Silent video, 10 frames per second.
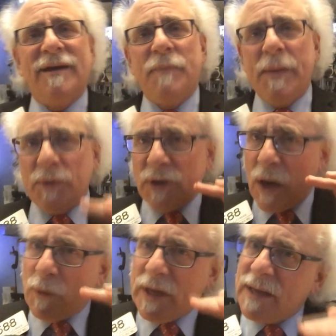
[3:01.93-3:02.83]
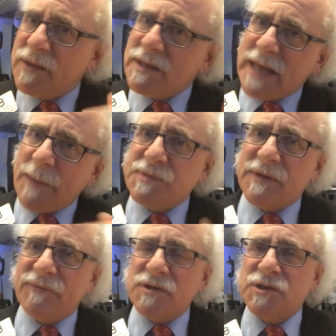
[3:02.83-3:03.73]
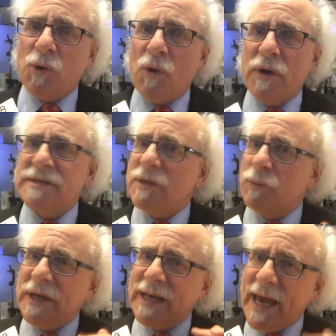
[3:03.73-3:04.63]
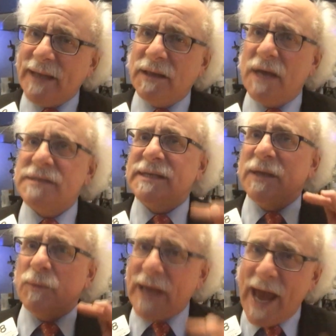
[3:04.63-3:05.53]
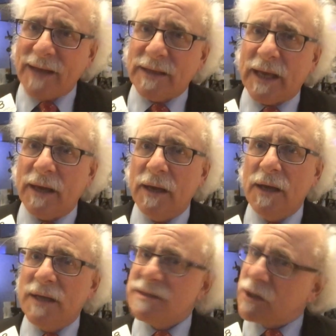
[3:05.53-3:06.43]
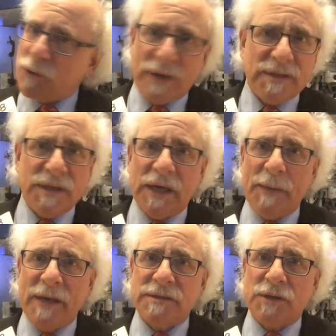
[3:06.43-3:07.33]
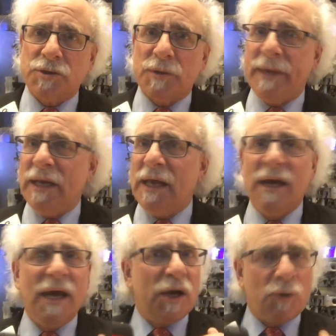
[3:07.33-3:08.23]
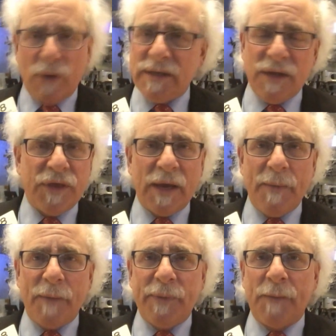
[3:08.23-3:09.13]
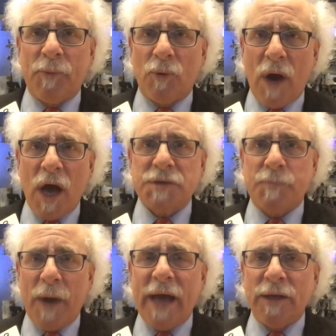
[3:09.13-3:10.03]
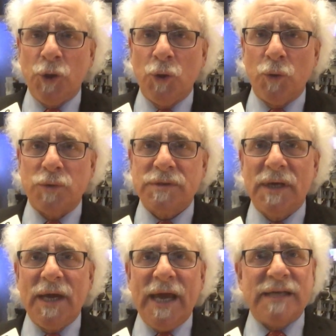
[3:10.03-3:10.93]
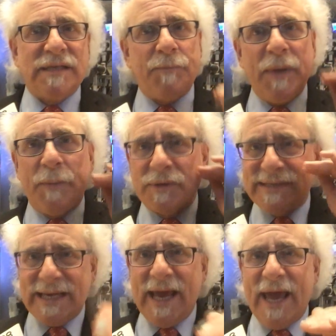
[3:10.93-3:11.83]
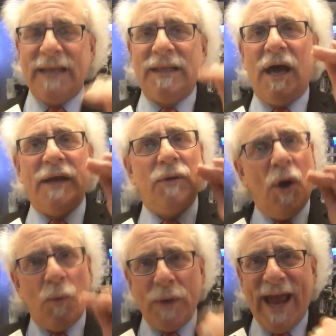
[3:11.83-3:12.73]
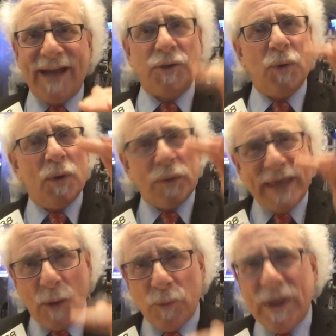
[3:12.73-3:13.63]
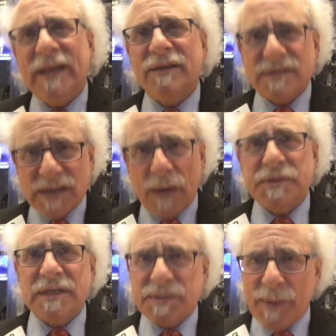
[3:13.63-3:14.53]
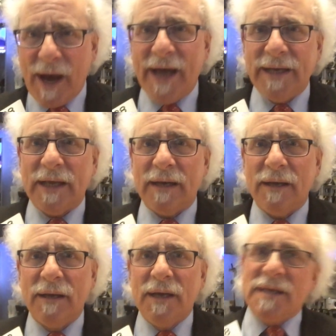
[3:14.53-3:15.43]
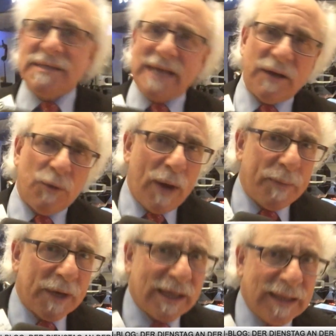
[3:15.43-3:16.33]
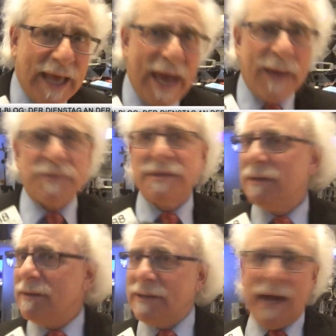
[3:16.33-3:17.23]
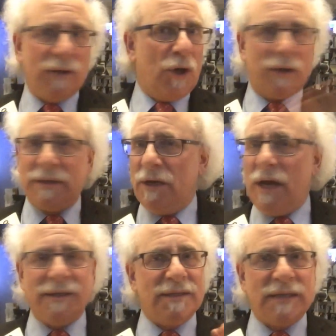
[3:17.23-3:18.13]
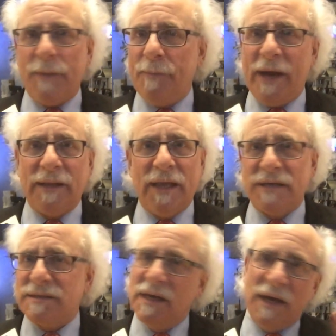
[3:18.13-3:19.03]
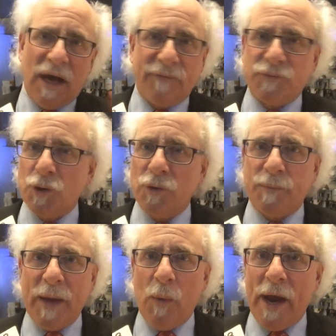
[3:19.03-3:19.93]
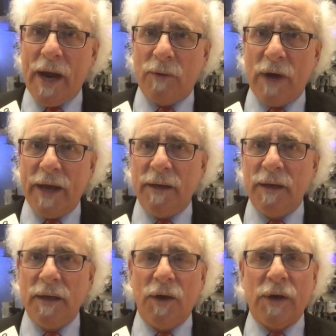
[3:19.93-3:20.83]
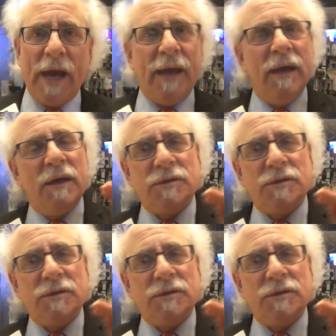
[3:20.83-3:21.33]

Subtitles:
People are not reading the depths of the stories. They're reading headlines and they're reacting. It's a crazy thing about social media, crazy thing about being barraged by news, is that people see a headline, react to it without reading the substance behind it. Saudi Arabia claims, now look, they're not the top of my list of truth beware, right? Okay?